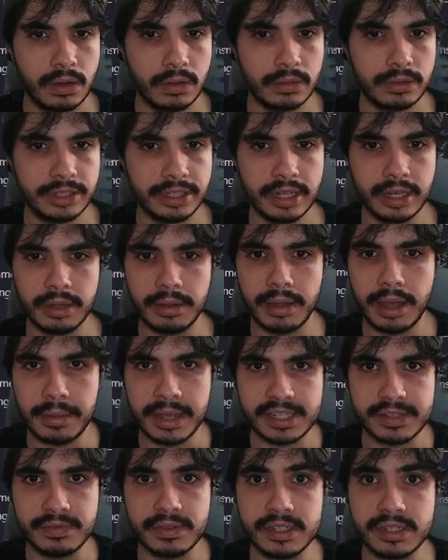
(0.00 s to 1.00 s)

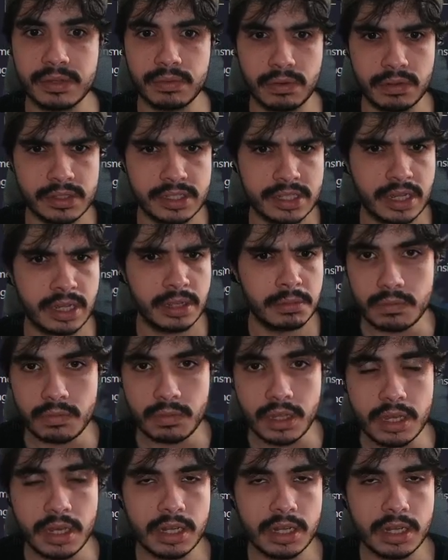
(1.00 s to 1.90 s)
MSVC runtime.